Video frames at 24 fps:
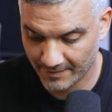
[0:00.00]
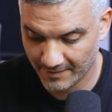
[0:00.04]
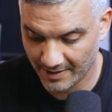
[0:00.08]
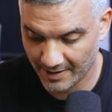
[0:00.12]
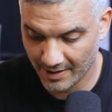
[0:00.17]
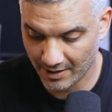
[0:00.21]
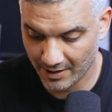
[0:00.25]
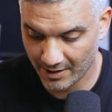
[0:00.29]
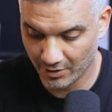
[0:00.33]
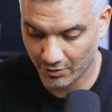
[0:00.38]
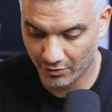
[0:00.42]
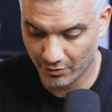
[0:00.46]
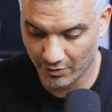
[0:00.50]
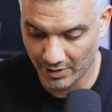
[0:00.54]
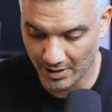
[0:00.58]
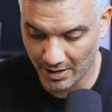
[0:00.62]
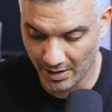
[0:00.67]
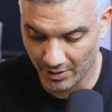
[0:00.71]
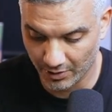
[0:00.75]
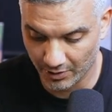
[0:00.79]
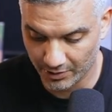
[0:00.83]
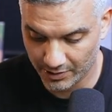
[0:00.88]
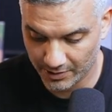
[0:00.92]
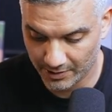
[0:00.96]
and
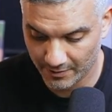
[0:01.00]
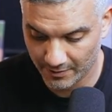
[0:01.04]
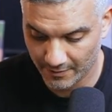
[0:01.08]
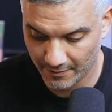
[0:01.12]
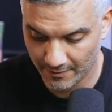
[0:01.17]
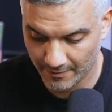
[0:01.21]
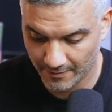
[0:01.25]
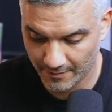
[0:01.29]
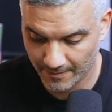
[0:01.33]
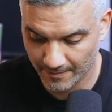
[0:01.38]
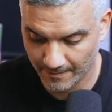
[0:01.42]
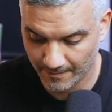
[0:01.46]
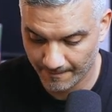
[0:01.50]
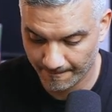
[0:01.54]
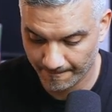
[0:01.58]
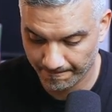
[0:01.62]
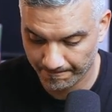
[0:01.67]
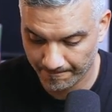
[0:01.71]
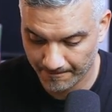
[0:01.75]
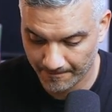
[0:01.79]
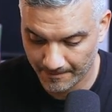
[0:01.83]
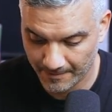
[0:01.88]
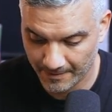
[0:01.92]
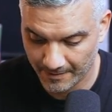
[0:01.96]
creators.
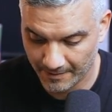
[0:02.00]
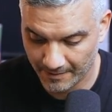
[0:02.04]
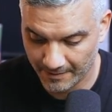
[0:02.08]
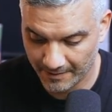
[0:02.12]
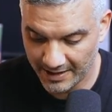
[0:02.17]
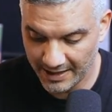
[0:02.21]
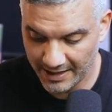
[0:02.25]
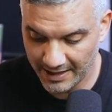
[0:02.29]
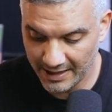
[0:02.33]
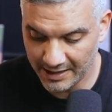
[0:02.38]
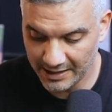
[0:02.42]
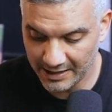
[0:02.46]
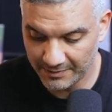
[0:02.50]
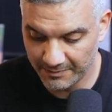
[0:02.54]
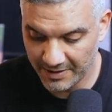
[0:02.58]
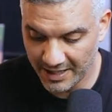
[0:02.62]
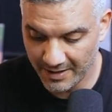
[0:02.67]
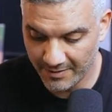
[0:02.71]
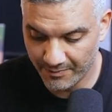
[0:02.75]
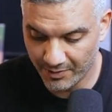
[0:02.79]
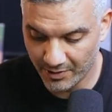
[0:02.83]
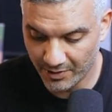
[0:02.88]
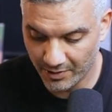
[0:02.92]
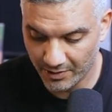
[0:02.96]
These
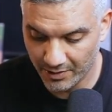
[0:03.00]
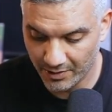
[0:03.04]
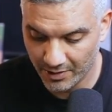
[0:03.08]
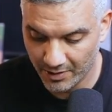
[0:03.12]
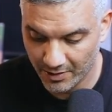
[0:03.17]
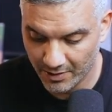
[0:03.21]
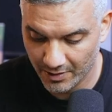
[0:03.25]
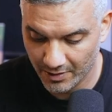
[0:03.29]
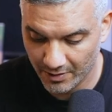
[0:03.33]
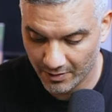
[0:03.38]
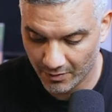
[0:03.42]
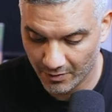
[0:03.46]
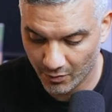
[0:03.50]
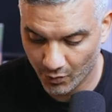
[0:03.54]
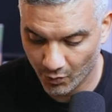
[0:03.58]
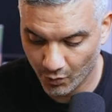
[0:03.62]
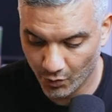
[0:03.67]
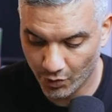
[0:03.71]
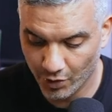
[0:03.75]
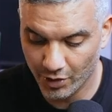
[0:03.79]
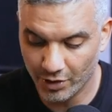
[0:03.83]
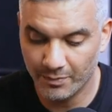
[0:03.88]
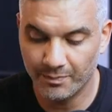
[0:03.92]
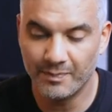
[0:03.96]
people
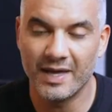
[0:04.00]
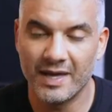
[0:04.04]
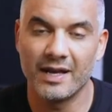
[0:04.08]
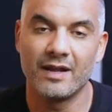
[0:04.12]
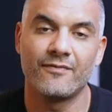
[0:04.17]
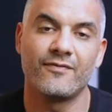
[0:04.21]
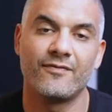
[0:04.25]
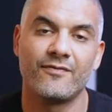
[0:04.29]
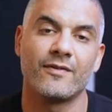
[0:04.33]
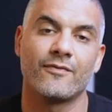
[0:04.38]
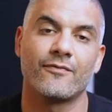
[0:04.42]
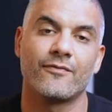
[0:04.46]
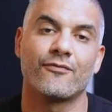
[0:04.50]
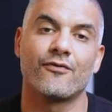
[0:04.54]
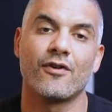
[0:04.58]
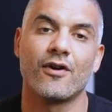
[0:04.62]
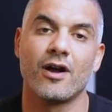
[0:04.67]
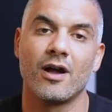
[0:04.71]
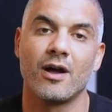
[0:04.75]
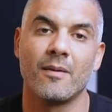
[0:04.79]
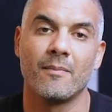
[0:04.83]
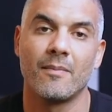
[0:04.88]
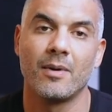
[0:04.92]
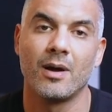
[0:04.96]
would benefit
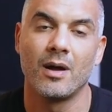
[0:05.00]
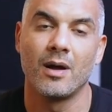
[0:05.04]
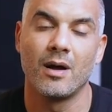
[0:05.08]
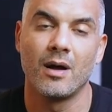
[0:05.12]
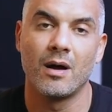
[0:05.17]
from